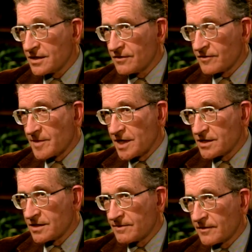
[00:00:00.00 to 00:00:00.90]

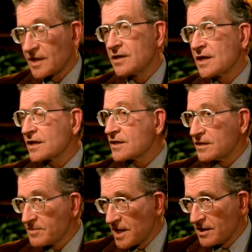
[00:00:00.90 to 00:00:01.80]
information, it takes
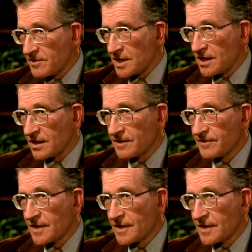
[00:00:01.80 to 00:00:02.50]
independent media,